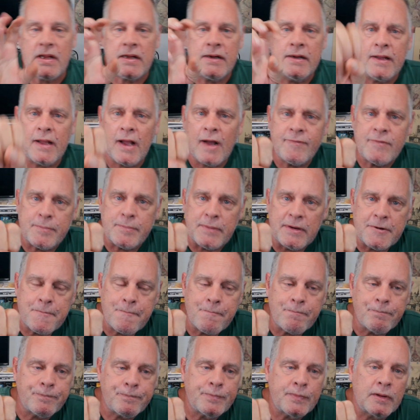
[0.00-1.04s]
government
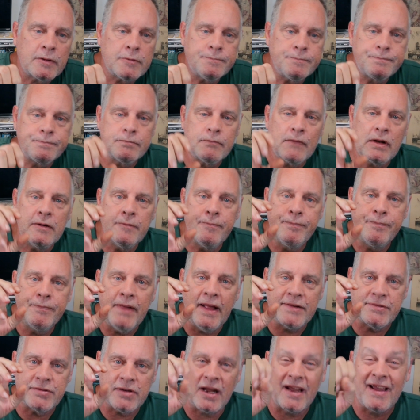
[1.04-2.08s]

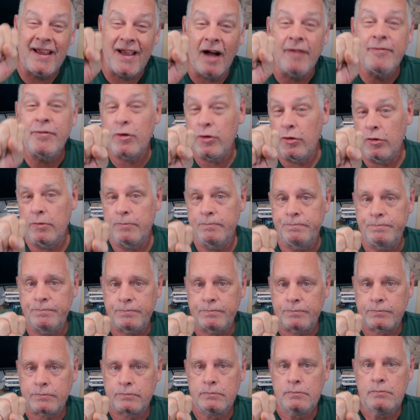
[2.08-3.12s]
as a governor,
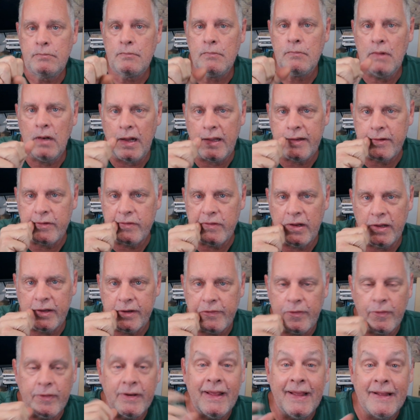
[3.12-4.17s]
like an
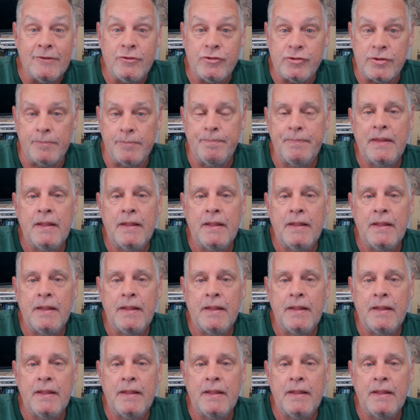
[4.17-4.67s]
engine,